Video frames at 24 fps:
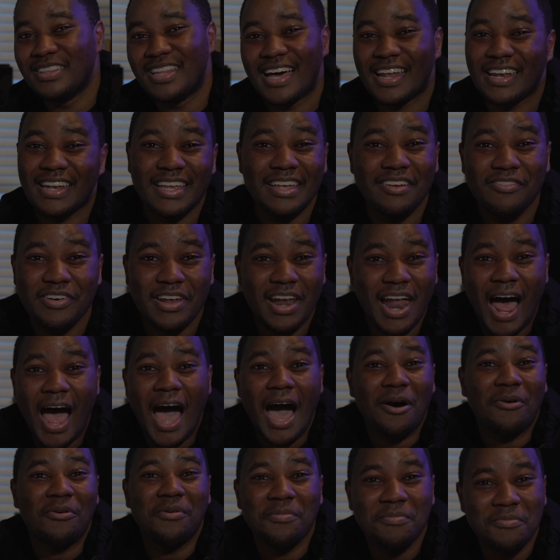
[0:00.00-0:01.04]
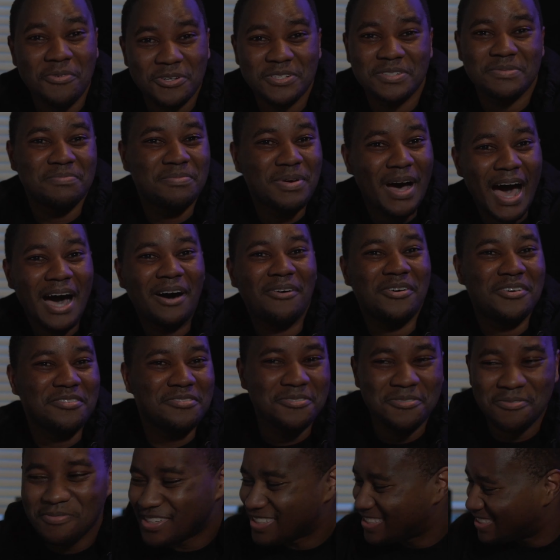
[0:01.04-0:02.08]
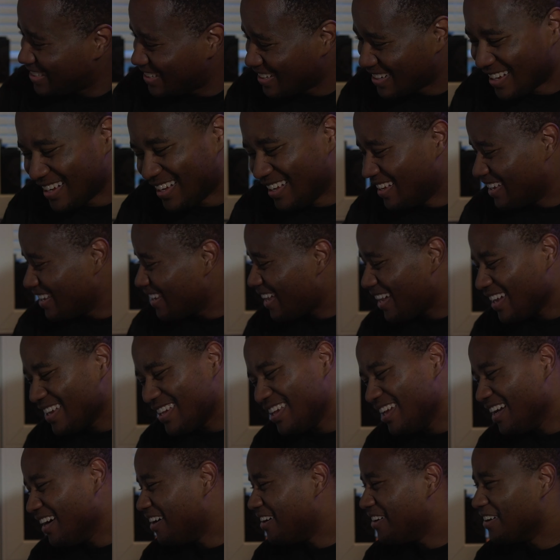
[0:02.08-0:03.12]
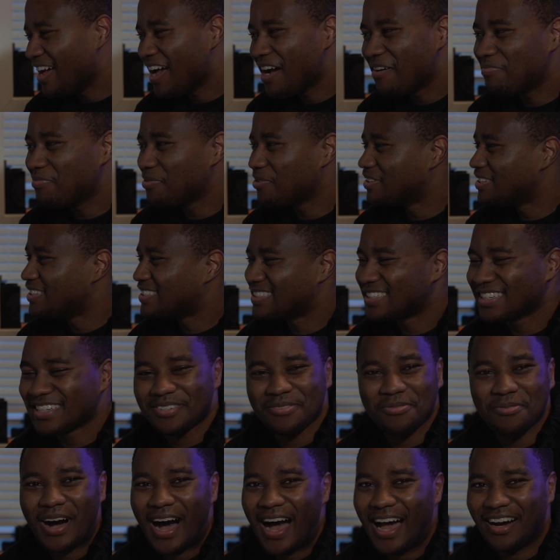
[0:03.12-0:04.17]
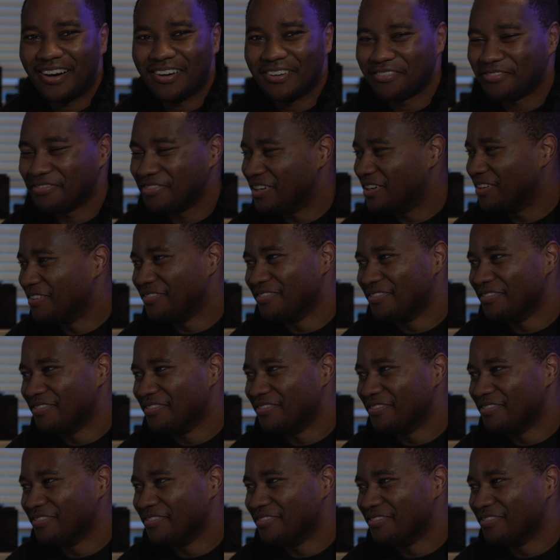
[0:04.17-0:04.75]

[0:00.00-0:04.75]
than even our most powerful machine. Like, yo, Apple is just wild, fam.